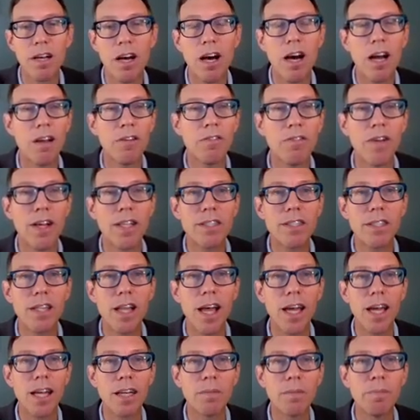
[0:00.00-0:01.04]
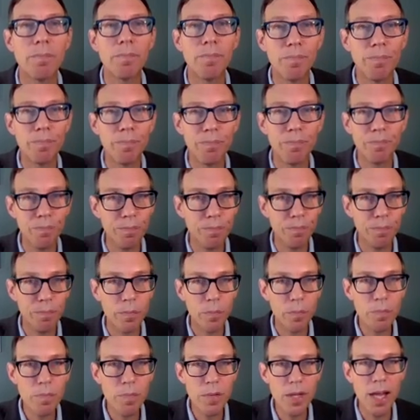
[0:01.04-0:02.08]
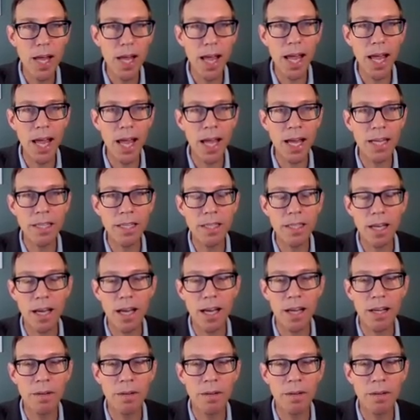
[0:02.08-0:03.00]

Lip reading: on a fence line. And